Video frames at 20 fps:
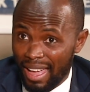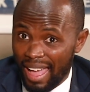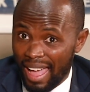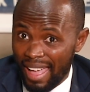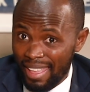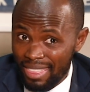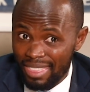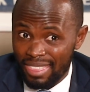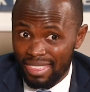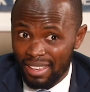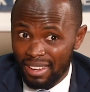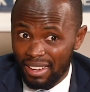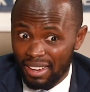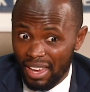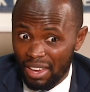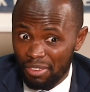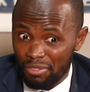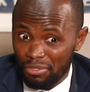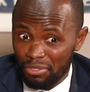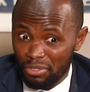I think
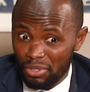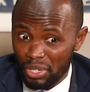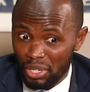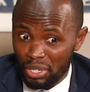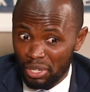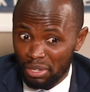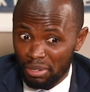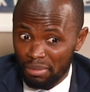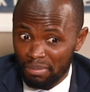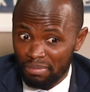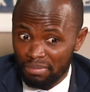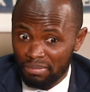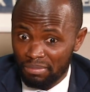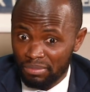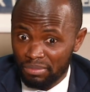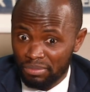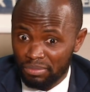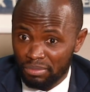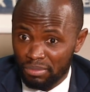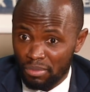every
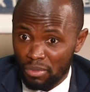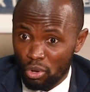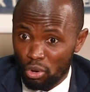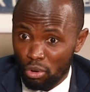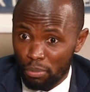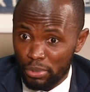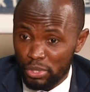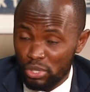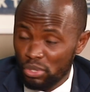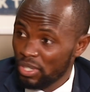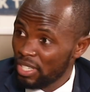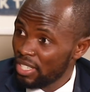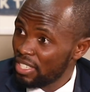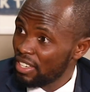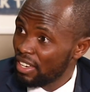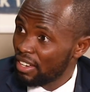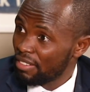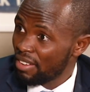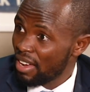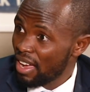
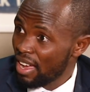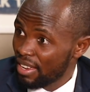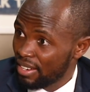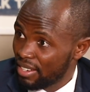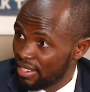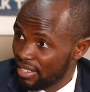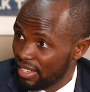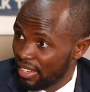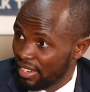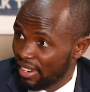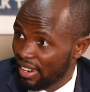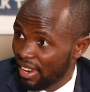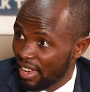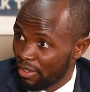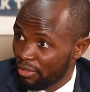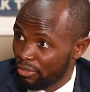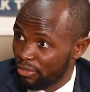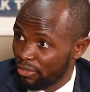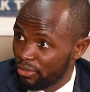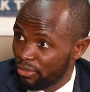opportunity I've had in
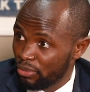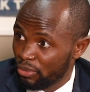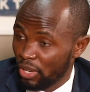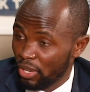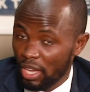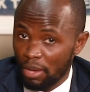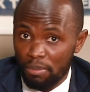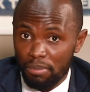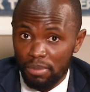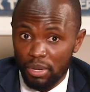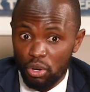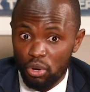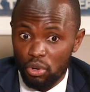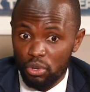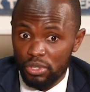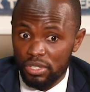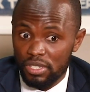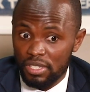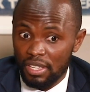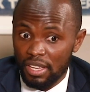life came
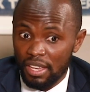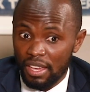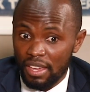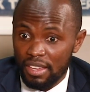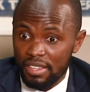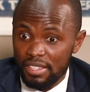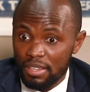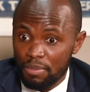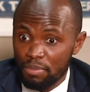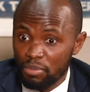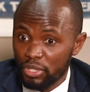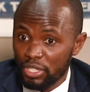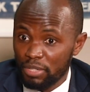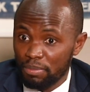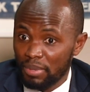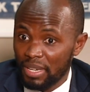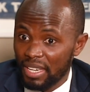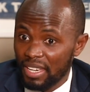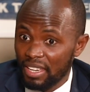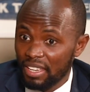because somebody
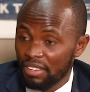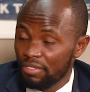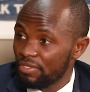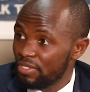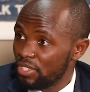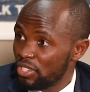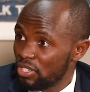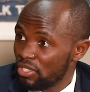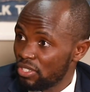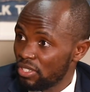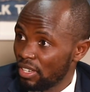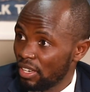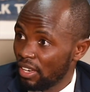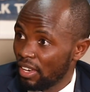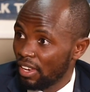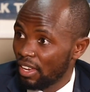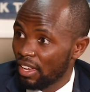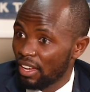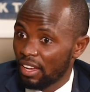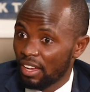believed
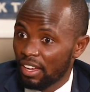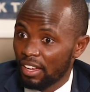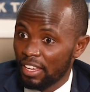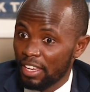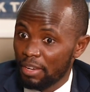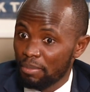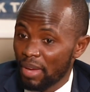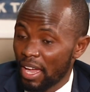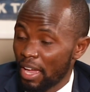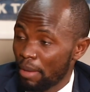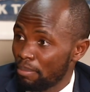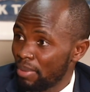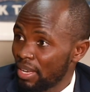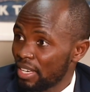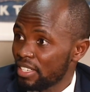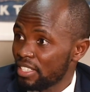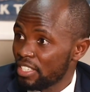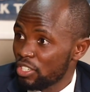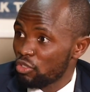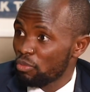in my
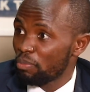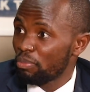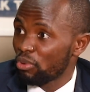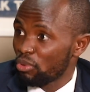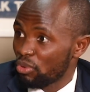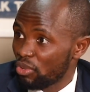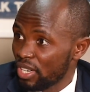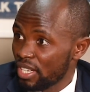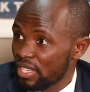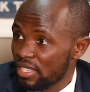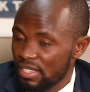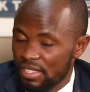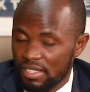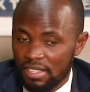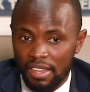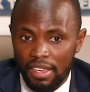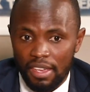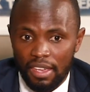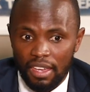ability to progress